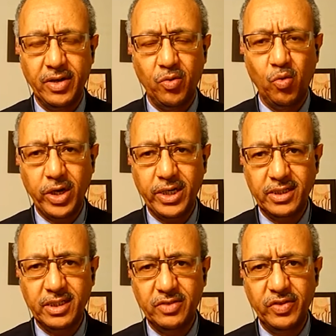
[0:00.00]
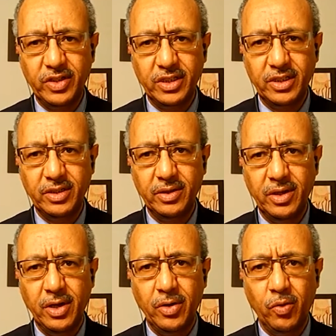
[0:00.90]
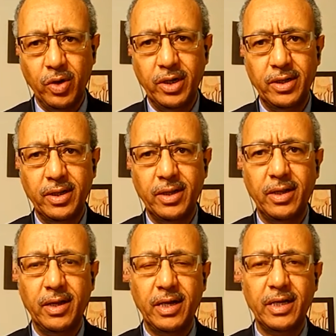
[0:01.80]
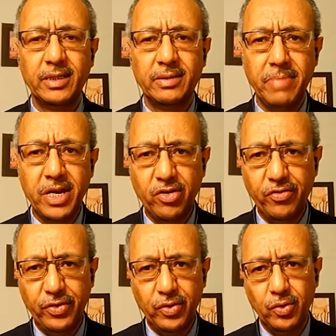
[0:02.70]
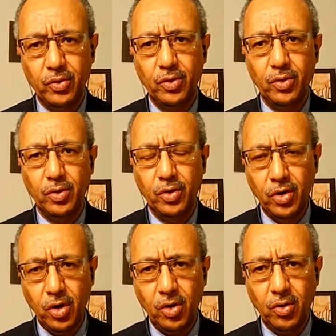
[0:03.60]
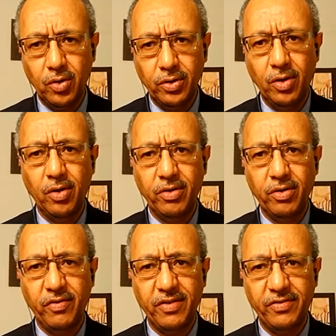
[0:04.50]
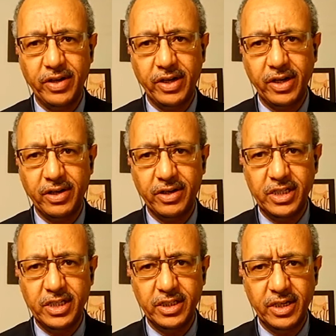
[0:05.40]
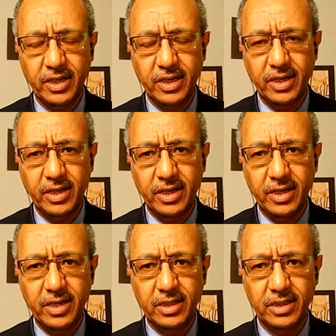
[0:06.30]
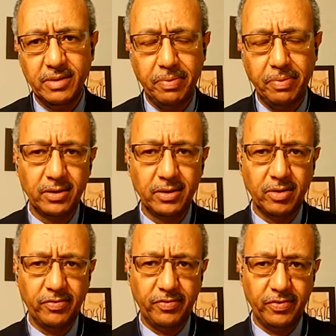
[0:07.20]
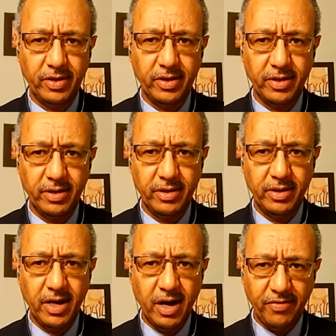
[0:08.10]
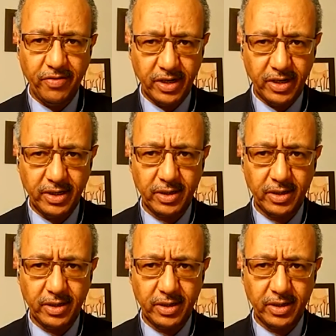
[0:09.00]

What is this vision? Well, as many of you know, the Horn of Africa region is a part of the African